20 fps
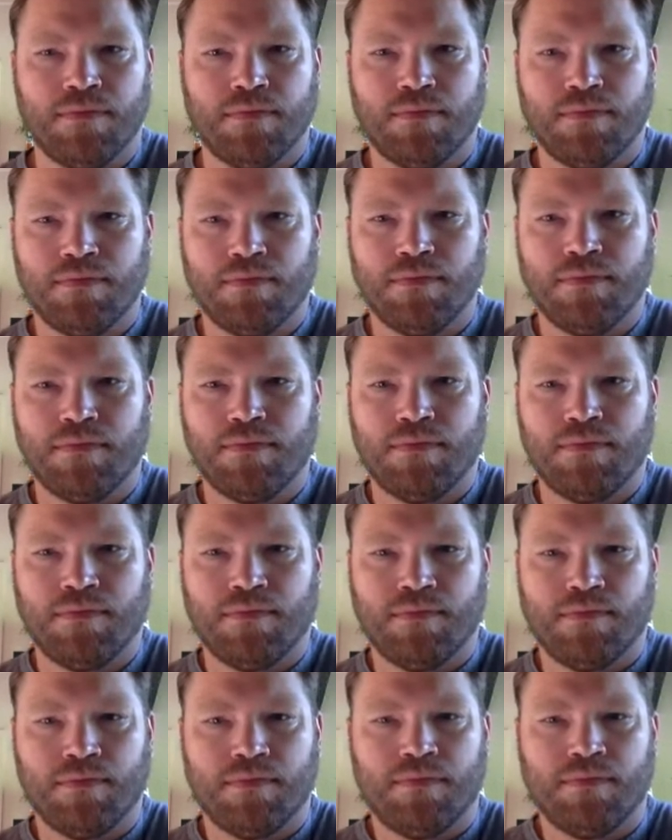
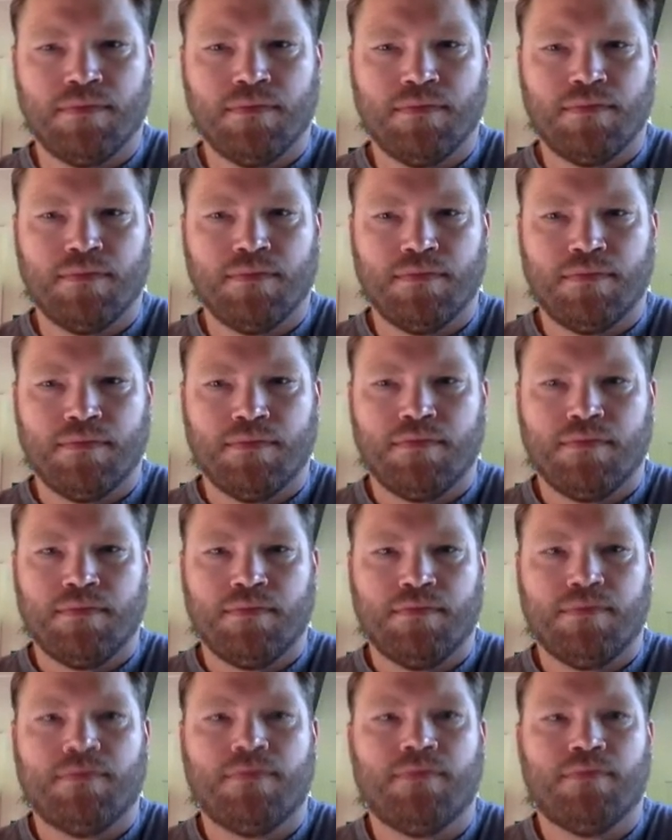
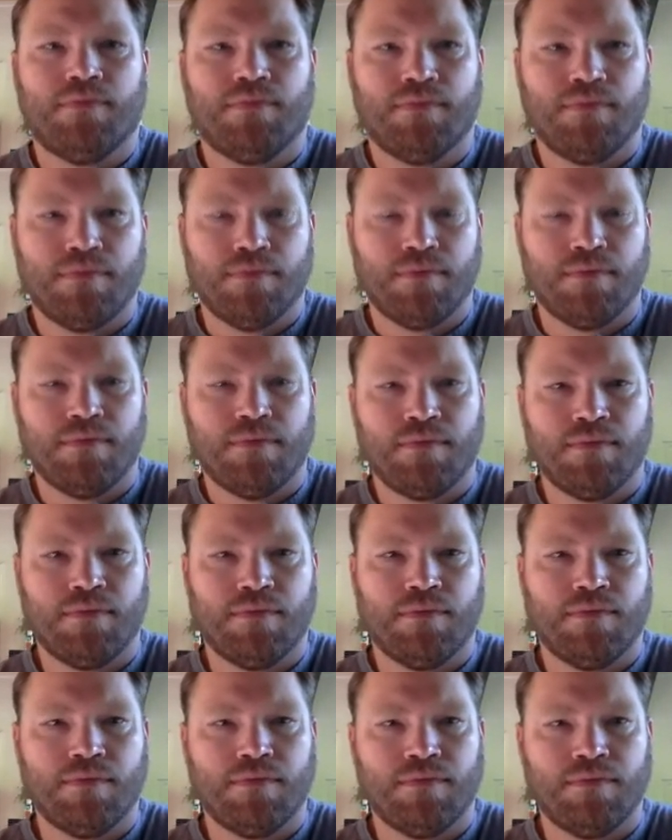
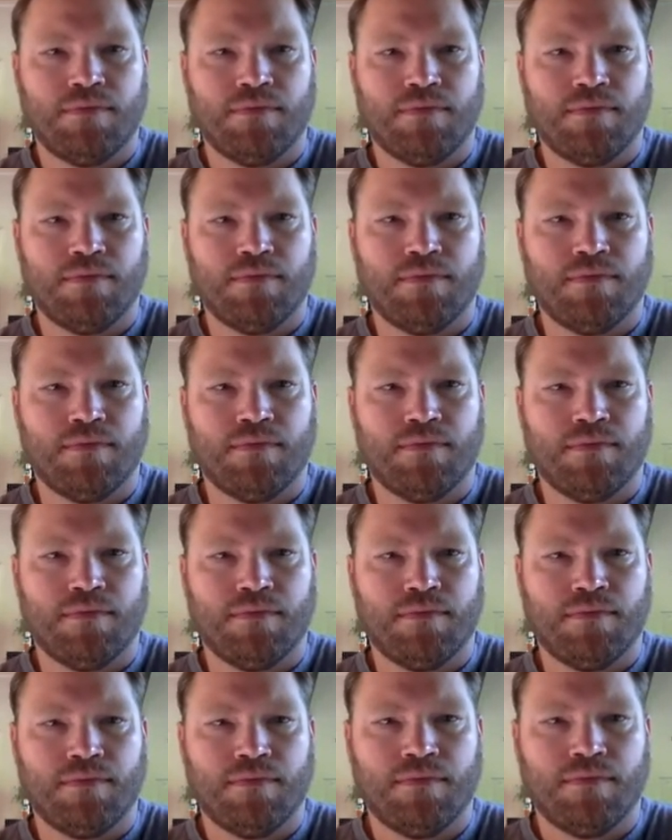
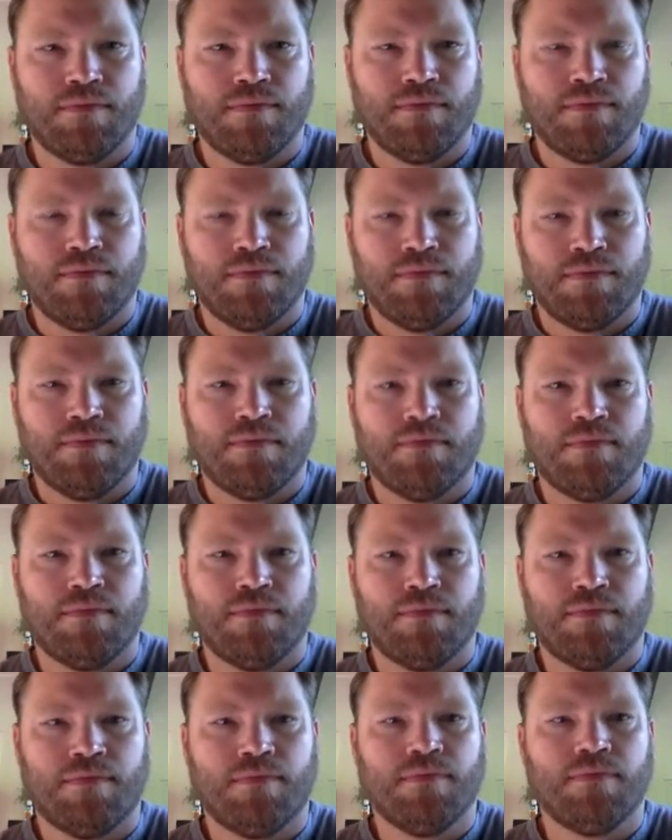
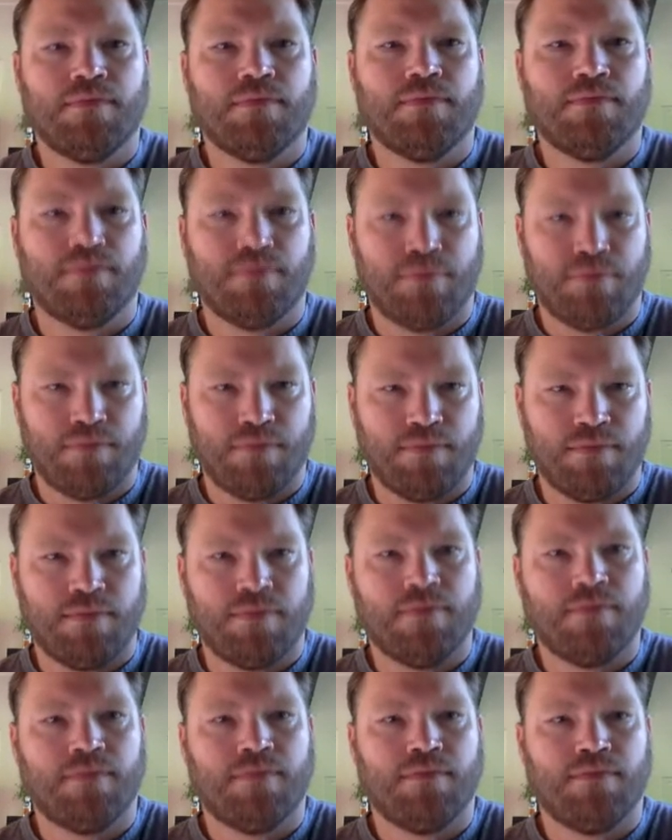
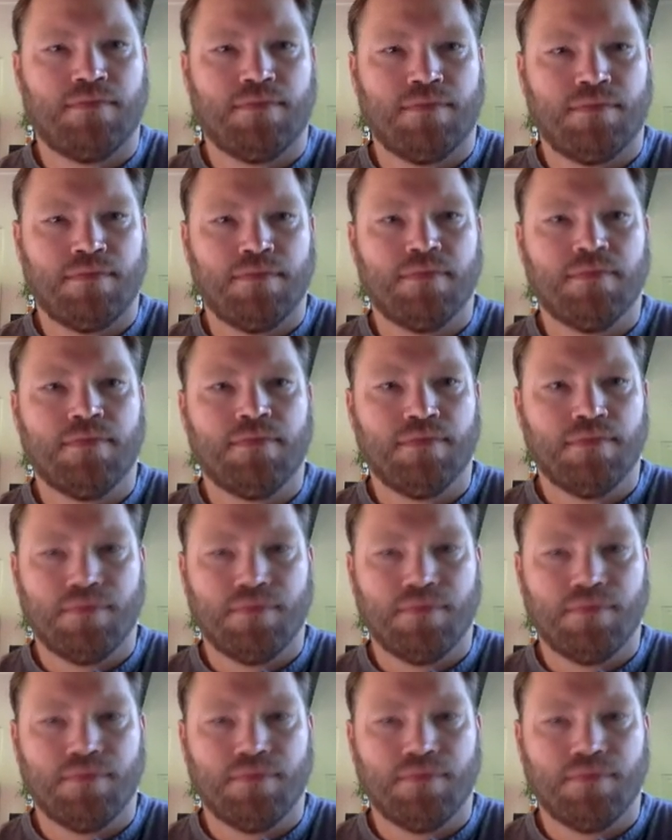The person shown says nothing.